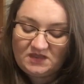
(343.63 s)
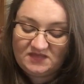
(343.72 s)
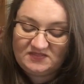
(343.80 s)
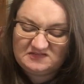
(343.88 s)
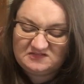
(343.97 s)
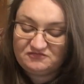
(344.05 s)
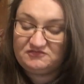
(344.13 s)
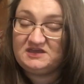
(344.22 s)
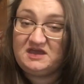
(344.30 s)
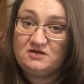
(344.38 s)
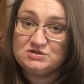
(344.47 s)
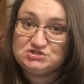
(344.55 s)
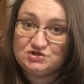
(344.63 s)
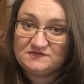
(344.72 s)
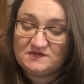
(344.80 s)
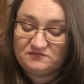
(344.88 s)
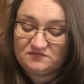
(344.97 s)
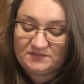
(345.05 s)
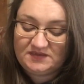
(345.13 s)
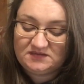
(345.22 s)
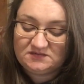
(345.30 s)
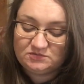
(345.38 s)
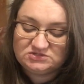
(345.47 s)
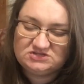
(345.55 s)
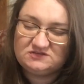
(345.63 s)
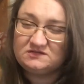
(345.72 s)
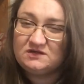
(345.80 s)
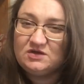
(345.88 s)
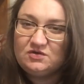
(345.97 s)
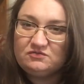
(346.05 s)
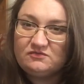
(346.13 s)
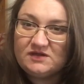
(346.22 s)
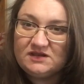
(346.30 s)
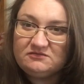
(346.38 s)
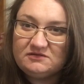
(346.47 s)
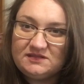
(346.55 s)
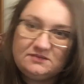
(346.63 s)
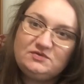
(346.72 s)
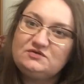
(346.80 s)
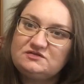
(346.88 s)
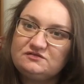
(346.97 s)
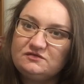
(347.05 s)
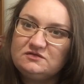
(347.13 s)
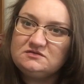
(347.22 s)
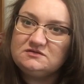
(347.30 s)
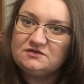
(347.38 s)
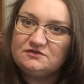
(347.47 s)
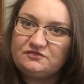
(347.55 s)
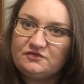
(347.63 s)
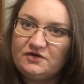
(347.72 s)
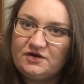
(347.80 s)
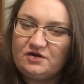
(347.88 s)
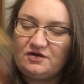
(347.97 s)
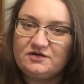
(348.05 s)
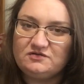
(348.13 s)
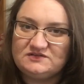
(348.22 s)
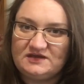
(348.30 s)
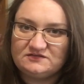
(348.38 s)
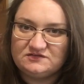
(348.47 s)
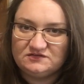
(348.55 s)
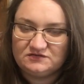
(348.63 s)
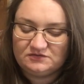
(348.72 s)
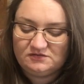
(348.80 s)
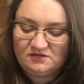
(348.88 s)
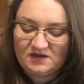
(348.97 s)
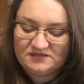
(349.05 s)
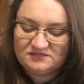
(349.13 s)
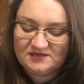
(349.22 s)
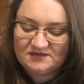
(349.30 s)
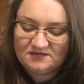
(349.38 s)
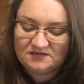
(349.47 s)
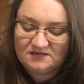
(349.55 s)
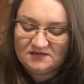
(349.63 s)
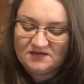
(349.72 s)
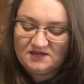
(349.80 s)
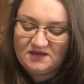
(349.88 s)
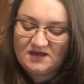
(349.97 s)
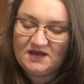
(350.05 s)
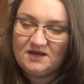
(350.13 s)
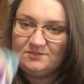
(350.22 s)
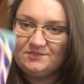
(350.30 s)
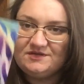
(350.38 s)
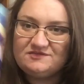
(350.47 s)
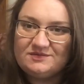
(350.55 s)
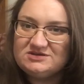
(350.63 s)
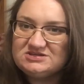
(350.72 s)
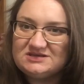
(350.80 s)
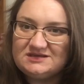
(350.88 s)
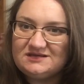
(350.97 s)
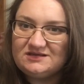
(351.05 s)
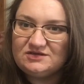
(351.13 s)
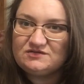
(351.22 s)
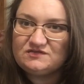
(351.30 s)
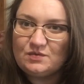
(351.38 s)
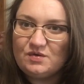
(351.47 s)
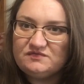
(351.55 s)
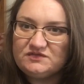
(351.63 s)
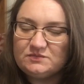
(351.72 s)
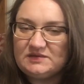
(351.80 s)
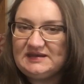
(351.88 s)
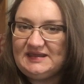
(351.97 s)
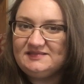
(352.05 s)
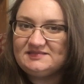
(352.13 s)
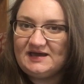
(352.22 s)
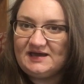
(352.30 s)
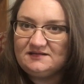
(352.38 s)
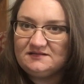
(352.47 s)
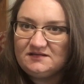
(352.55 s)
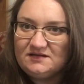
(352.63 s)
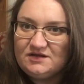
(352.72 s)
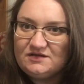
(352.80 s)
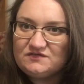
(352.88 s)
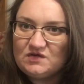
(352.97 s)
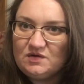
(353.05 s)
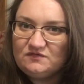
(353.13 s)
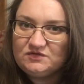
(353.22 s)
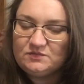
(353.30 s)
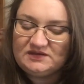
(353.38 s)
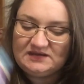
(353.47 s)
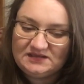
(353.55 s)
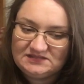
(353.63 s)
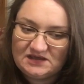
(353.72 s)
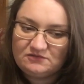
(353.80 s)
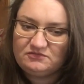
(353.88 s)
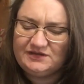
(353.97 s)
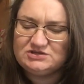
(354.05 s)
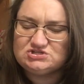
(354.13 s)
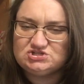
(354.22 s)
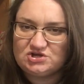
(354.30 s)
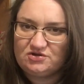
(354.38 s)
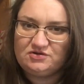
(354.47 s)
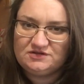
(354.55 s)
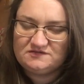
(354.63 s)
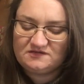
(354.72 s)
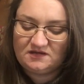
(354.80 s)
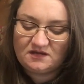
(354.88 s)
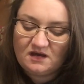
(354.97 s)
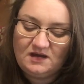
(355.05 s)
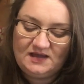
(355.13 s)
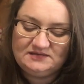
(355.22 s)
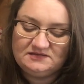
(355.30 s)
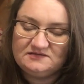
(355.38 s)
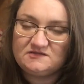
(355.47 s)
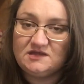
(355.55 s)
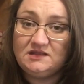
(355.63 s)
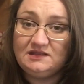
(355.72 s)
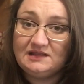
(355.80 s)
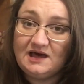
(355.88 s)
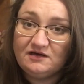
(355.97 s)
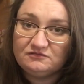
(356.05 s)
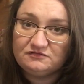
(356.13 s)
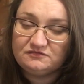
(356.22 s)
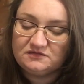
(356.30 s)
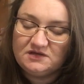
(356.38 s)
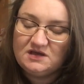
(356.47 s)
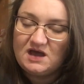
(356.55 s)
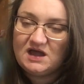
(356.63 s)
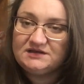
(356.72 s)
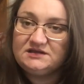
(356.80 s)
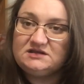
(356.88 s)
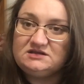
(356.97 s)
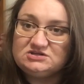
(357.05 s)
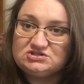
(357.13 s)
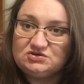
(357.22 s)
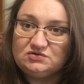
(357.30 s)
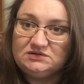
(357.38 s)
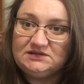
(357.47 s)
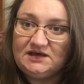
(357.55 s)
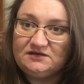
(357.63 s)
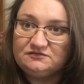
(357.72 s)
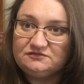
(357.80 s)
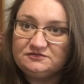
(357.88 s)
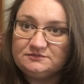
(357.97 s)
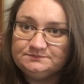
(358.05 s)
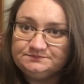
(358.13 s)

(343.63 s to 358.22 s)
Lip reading: And that's definitely how it shows up for me, which is really, really beautiful for an oracle deck to do, I think. Especially, you know, so often we need that. So often we need that reassurance and kindness and love, unconditional love.